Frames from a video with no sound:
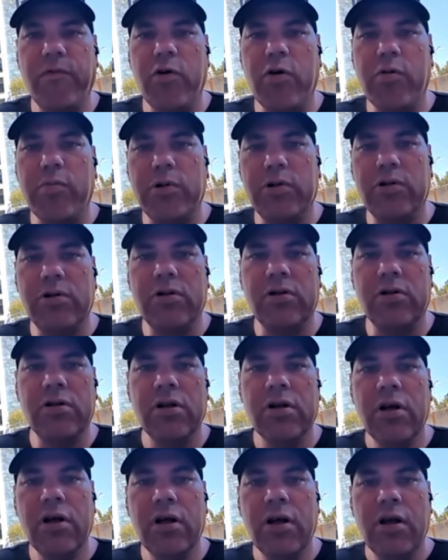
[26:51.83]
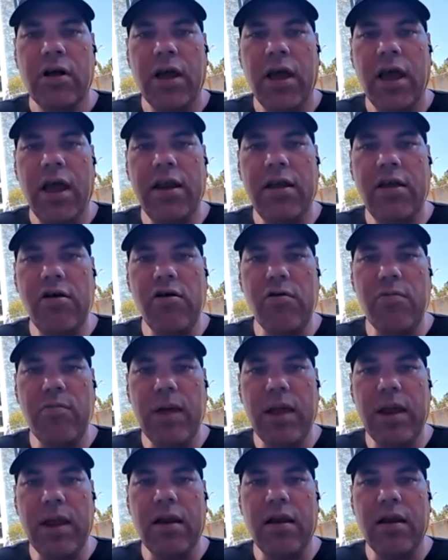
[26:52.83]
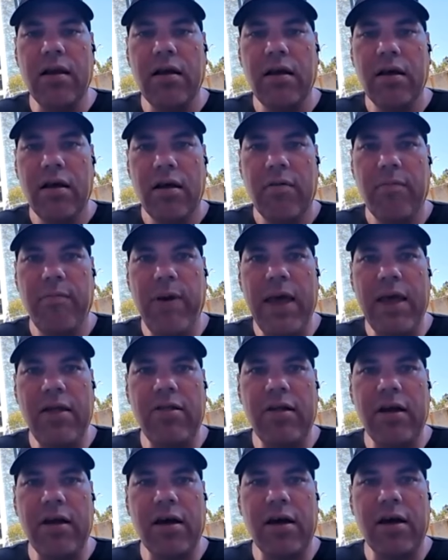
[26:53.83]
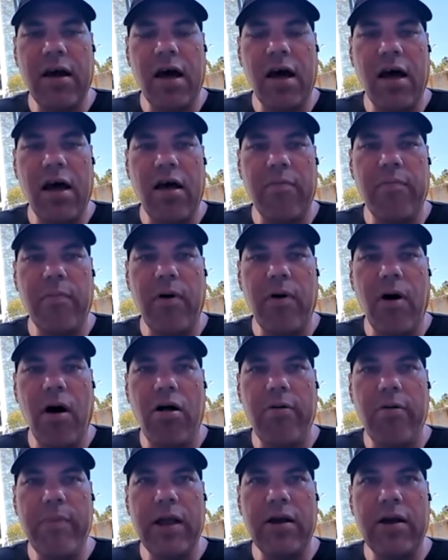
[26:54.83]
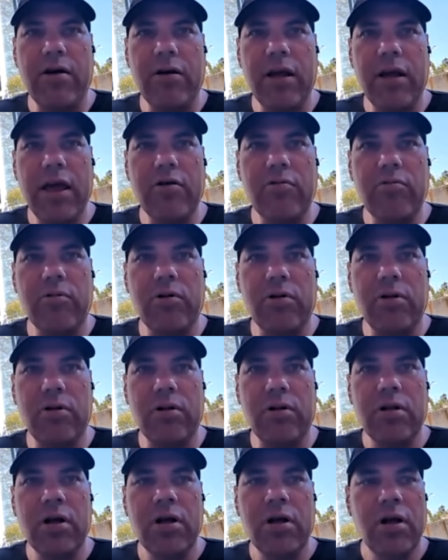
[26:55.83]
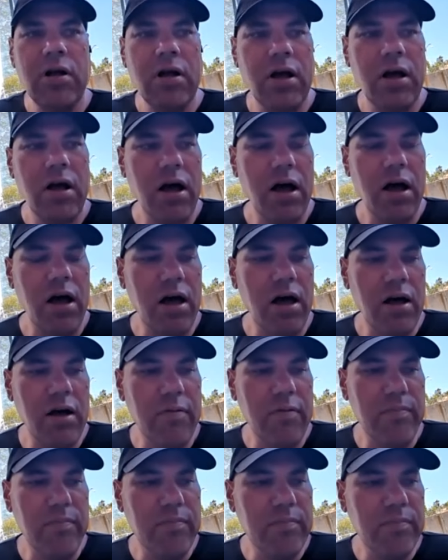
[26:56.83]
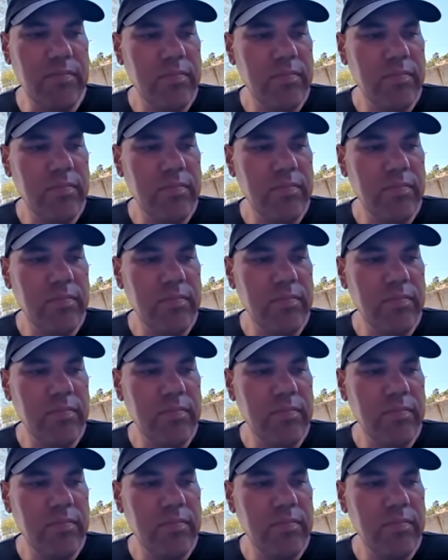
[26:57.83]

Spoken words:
formal, inhuman, basic all men are equal by